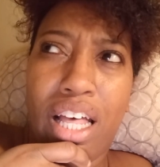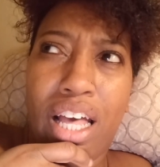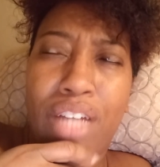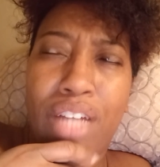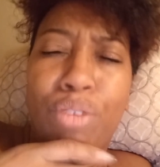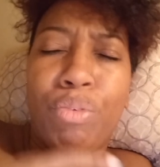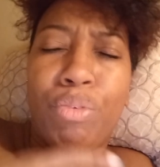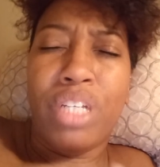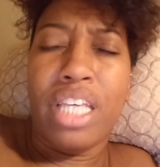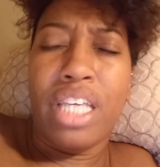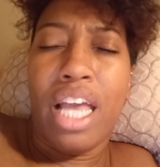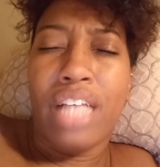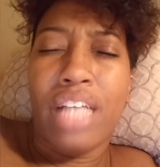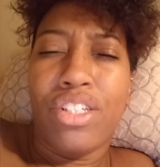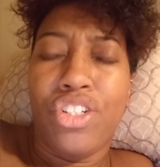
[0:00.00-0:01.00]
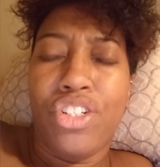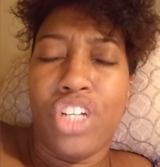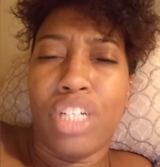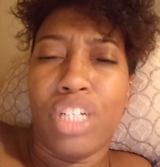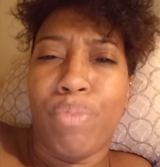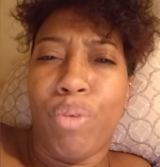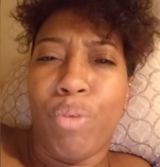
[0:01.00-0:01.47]
I don't want to cast
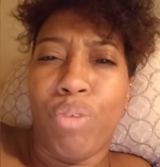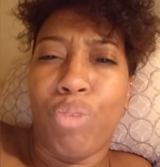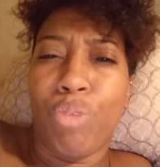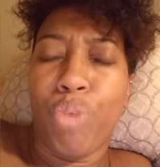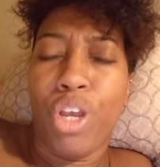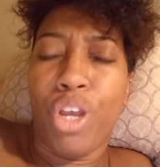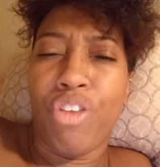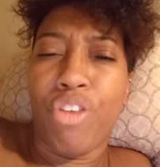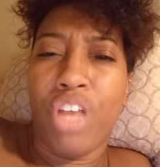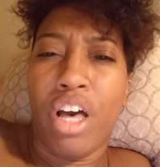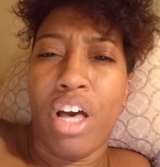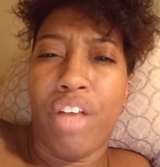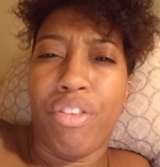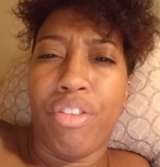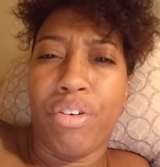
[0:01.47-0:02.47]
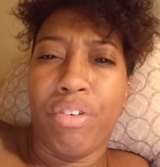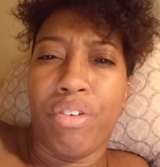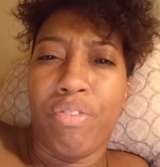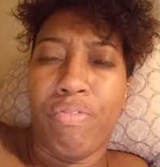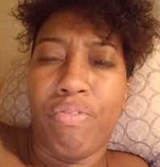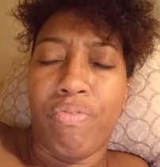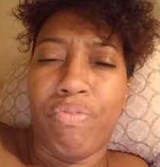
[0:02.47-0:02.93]
judgment one way or the other
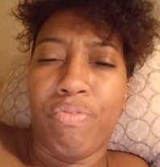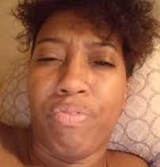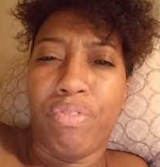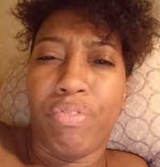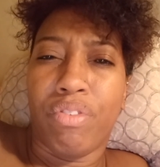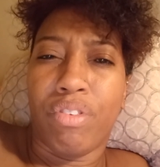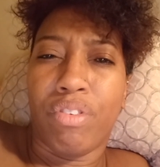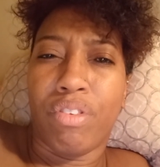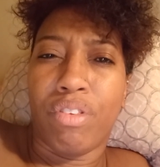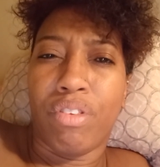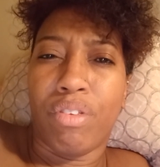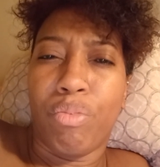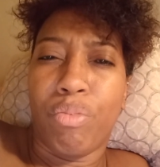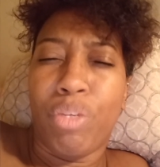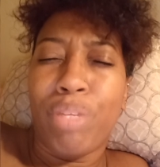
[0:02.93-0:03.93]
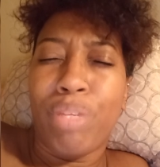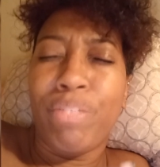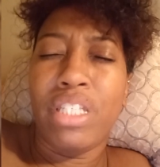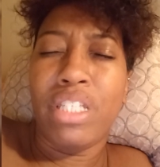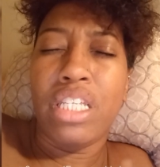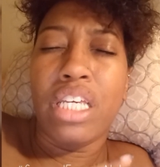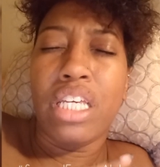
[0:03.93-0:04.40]
what I'm
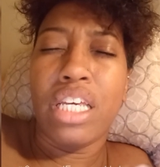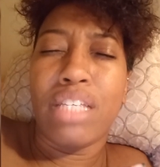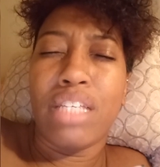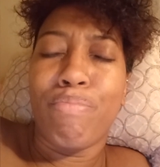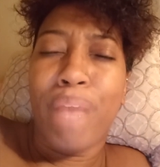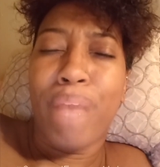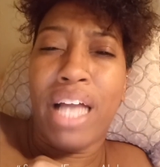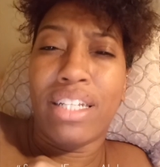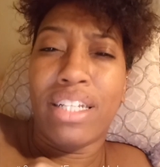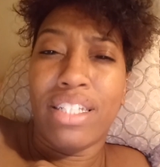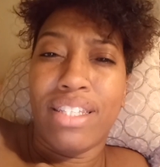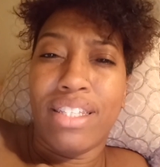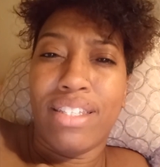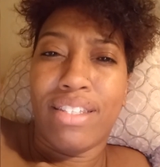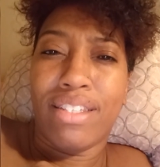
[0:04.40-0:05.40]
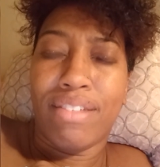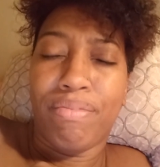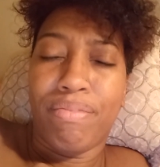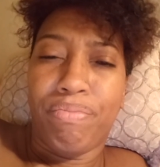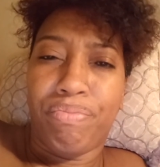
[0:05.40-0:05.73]
seeking is balance.